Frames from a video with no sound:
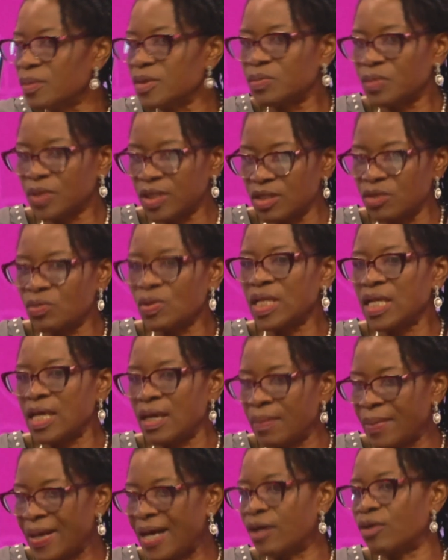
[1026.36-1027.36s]
But it's really
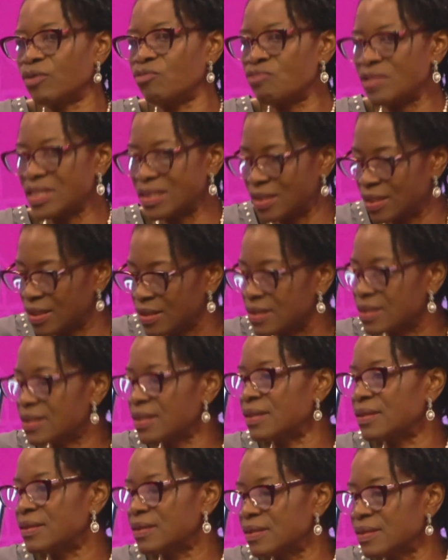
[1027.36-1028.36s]
about
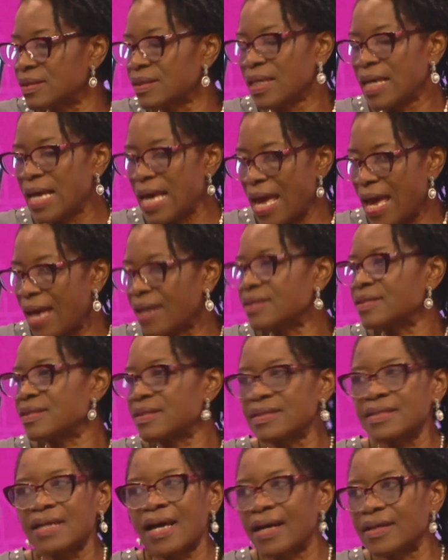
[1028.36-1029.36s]
resistance
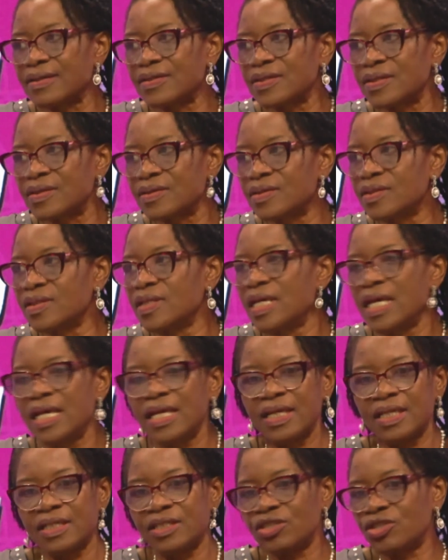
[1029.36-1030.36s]
exercises
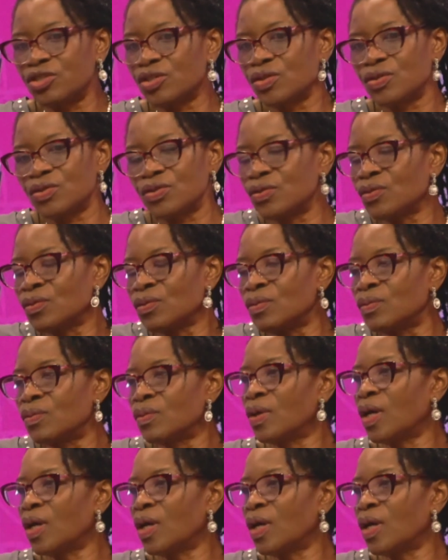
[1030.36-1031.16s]
in addition to